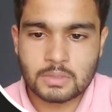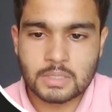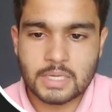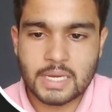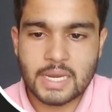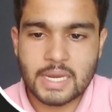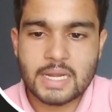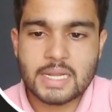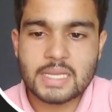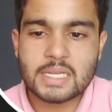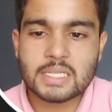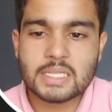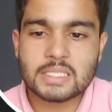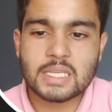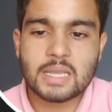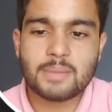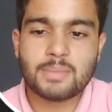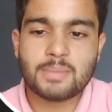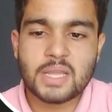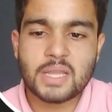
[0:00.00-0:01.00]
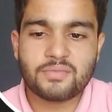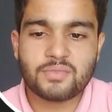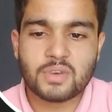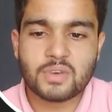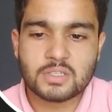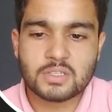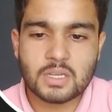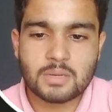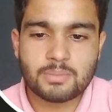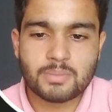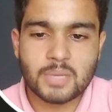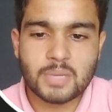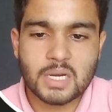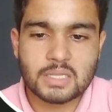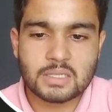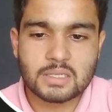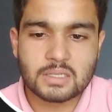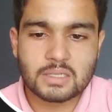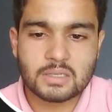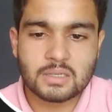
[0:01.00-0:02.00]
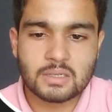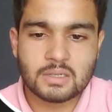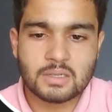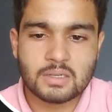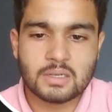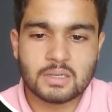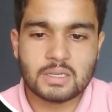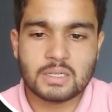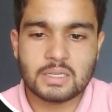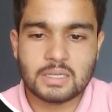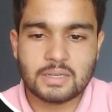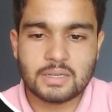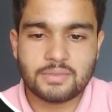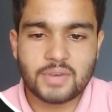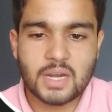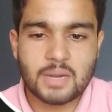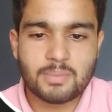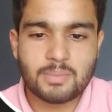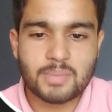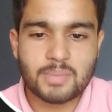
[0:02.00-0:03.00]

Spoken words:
creating a same name function but different